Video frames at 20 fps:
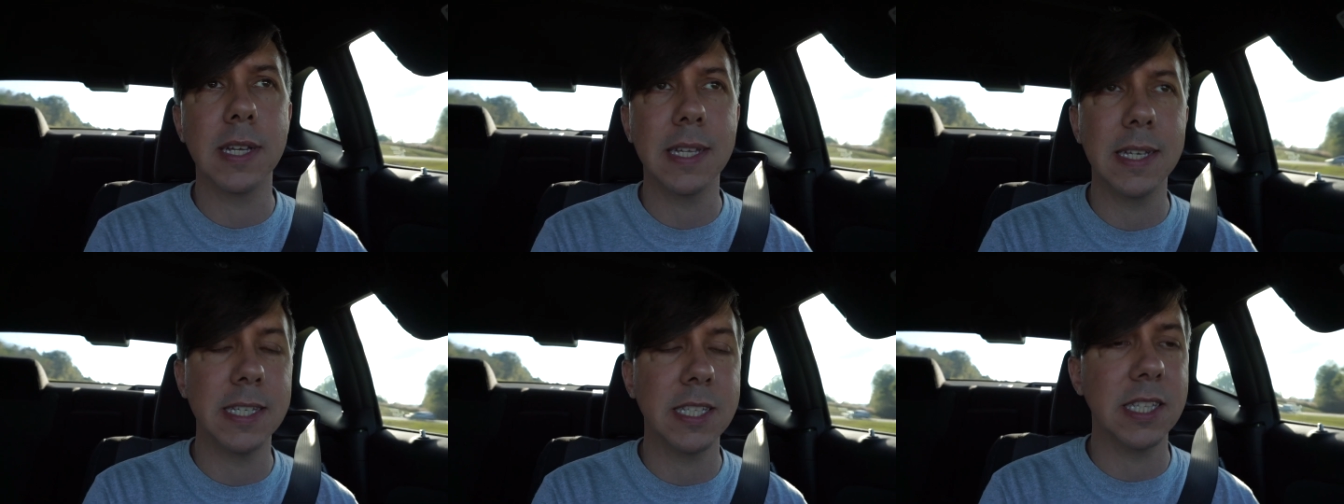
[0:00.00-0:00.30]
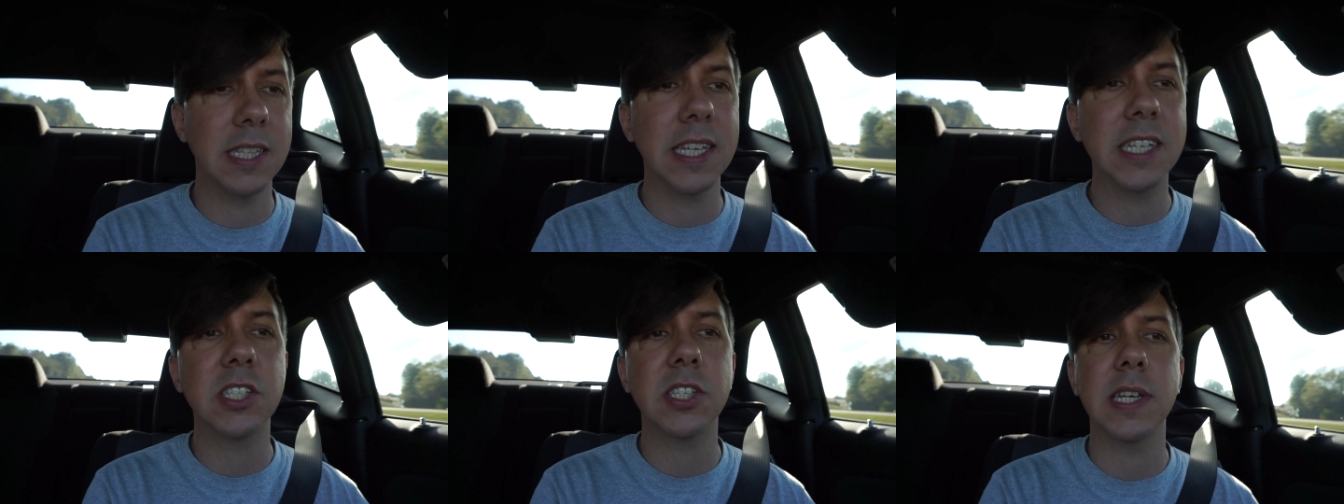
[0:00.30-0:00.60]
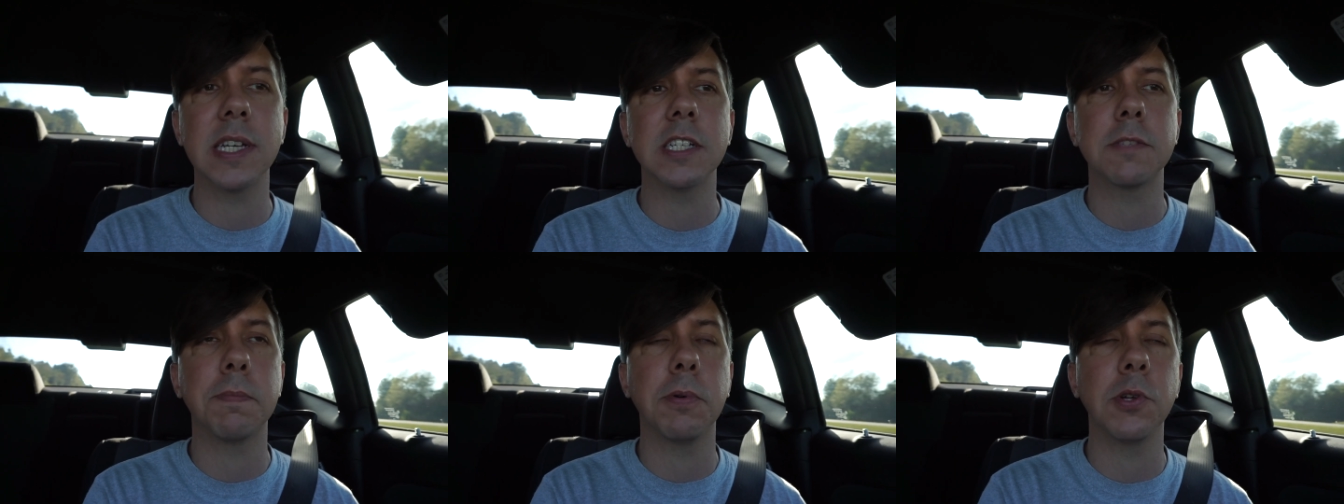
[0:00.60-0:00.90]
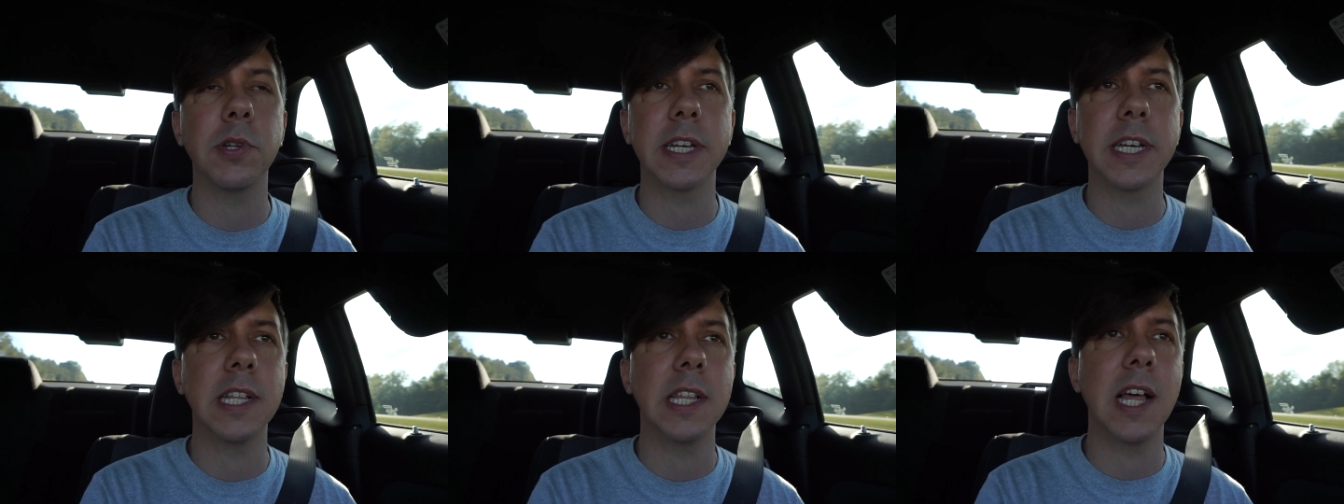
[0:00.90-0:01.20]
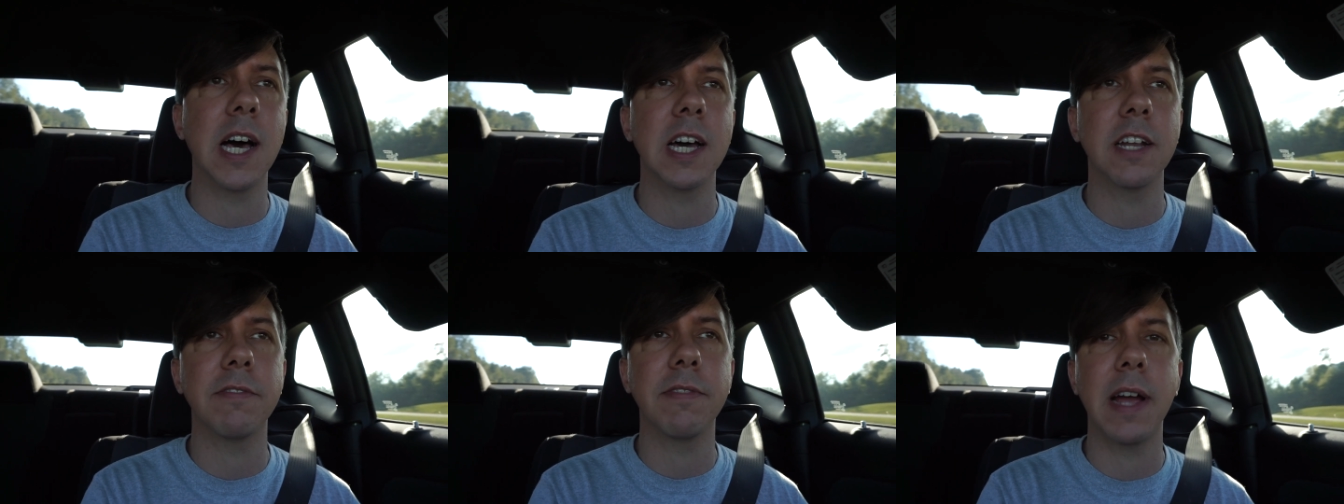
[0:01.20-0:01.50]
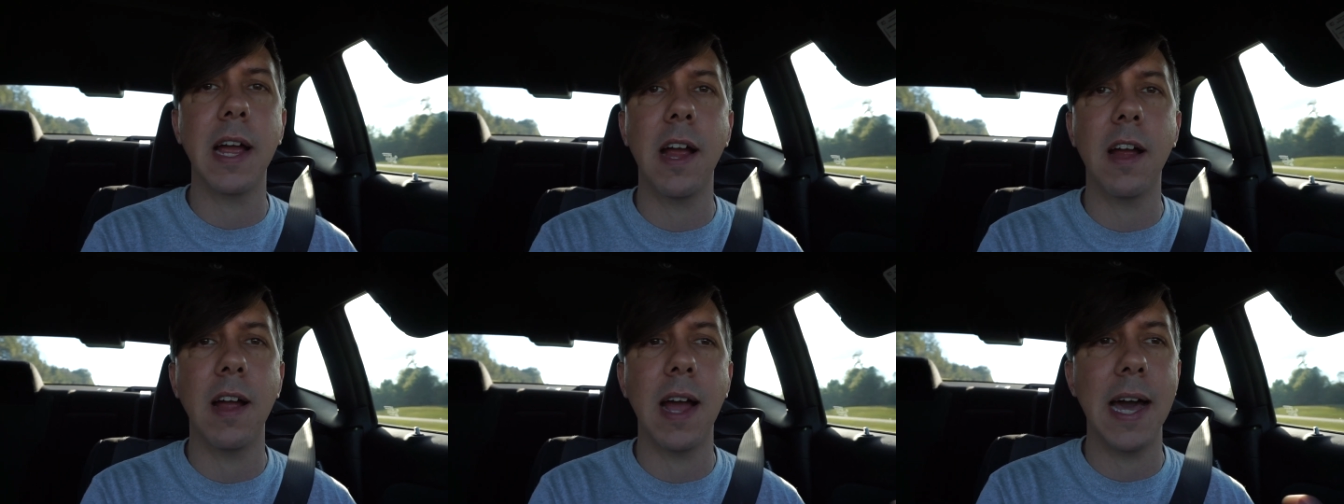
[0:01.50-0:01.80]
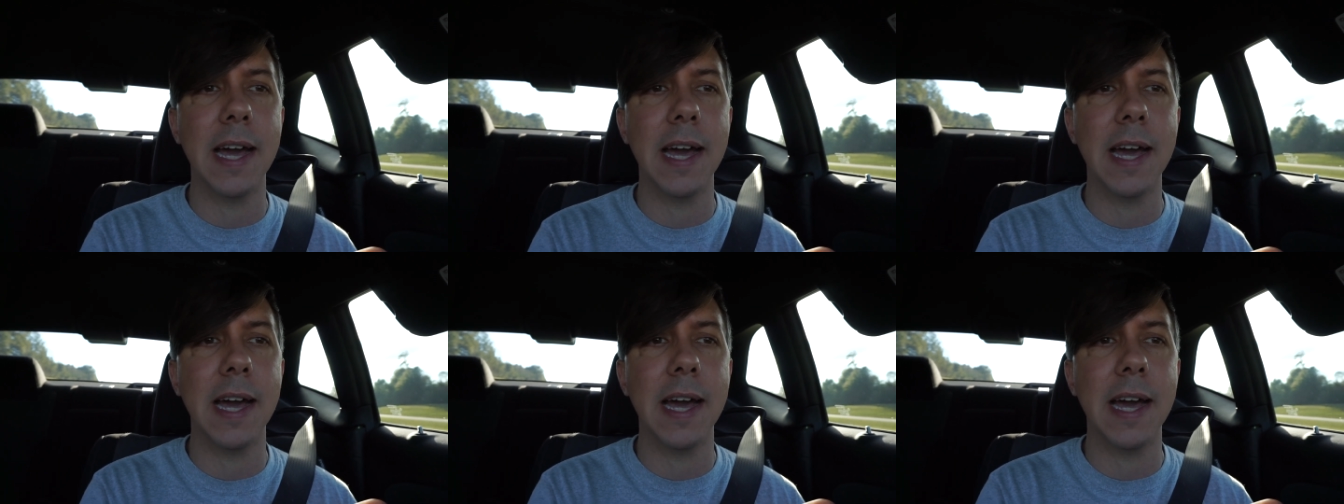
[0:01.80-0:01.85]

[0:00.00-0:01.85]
It, this thing's pulling a lot of air.